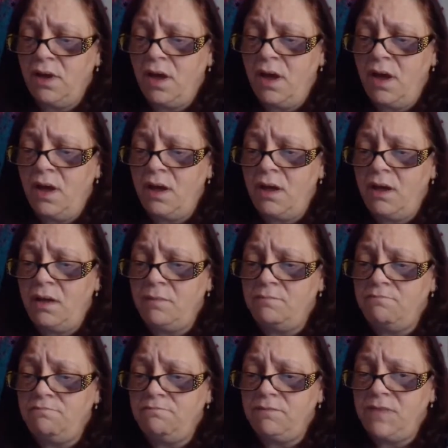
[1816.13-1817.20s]

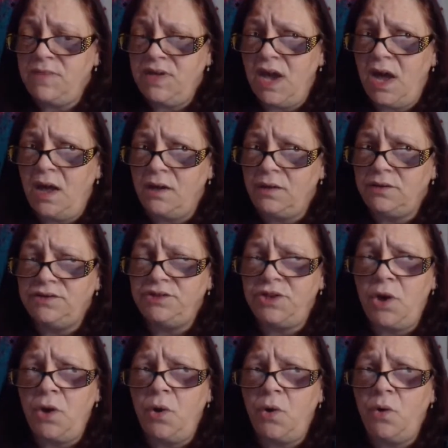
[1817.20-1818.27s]
Yeah,
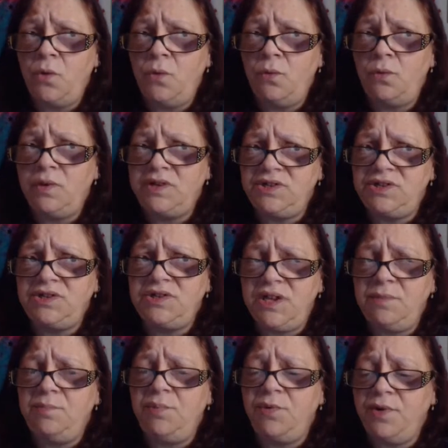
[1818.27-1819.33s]
so let's just
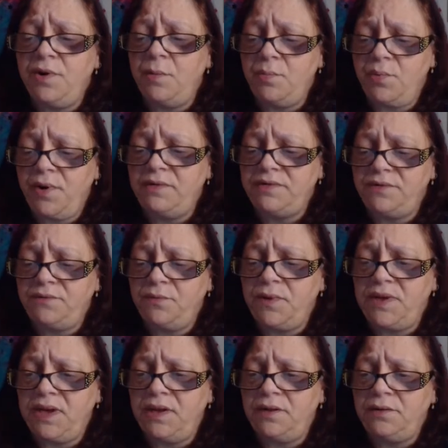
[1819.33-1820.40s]
keep her in our prayers if we
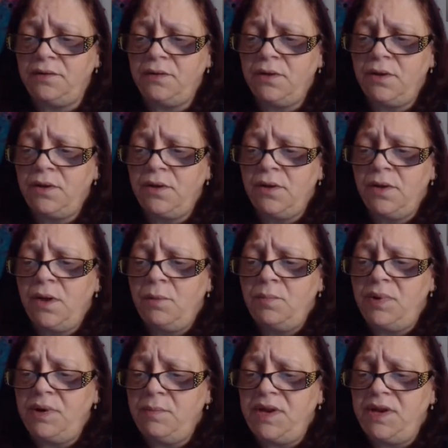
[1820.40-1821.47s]
can.
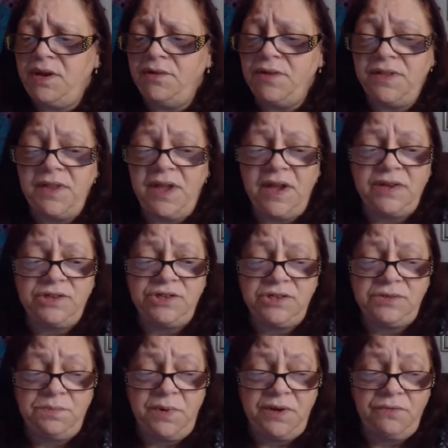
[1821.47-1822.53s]
But I mean, other than that,
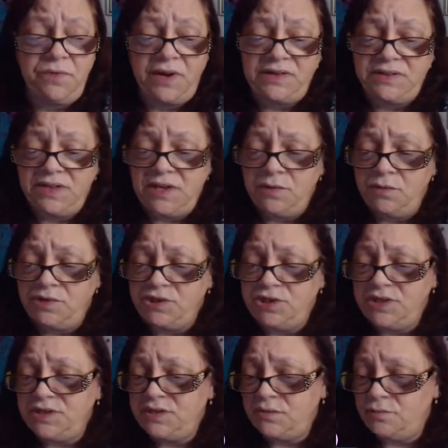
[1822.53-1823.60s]
she's been resting when she
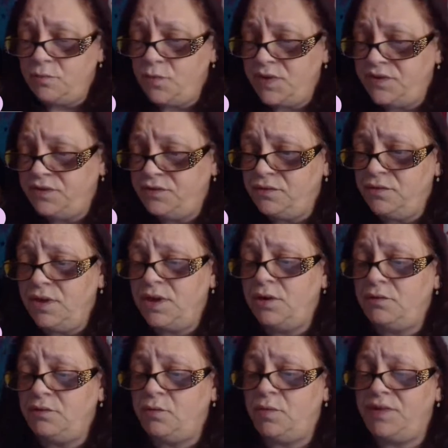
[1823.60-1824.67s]
isn't with,
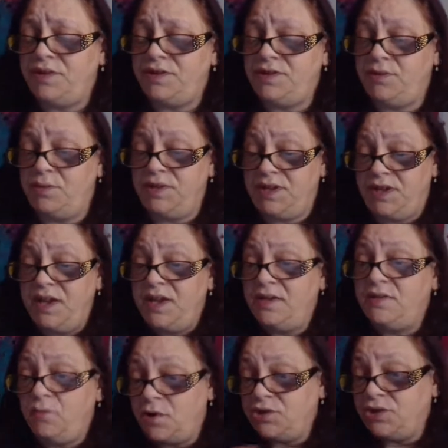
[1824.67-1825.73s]
with the
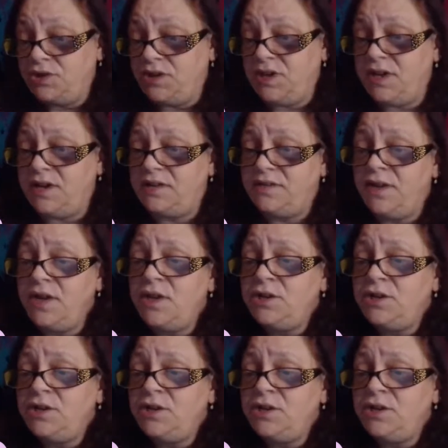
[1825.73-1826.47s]
kids, watching the kids.